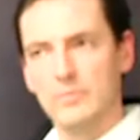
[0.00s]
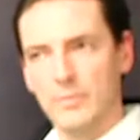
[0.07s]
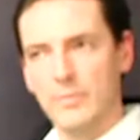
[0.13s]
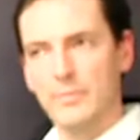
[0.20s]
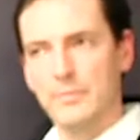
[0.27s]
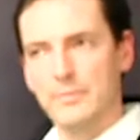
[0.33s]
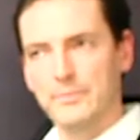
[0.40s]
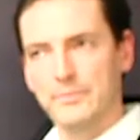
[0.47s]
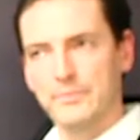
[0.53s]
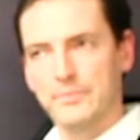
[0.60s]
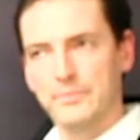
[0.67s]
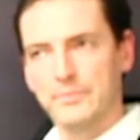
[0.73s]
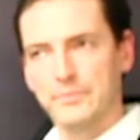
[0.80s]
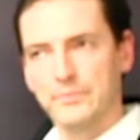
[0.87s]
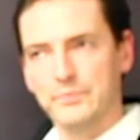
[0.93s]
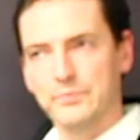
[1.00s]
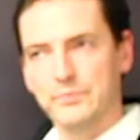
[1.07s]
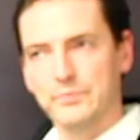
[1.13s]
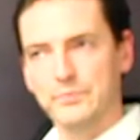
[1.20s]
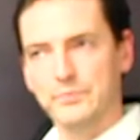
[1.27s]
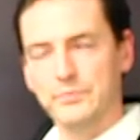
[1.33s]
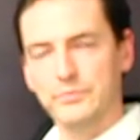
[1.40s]

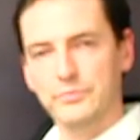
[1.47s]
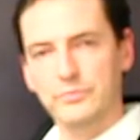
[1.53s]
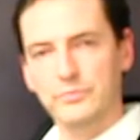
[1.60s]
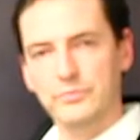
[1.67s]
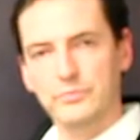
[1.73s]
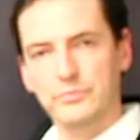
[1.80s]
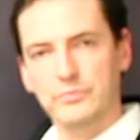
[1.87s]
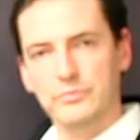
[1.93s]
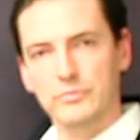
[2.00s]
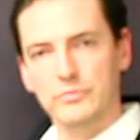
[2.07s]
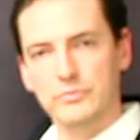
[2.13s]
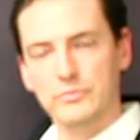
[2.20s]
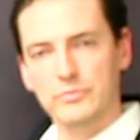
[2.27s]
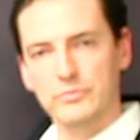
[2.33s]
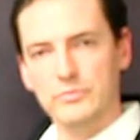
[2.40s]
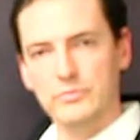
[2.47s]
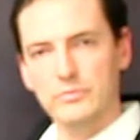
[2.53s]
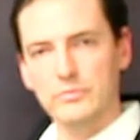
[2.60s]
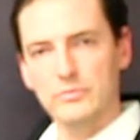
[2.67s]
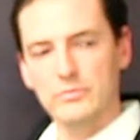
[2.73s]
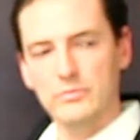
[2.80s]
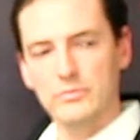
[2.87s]
[no speech]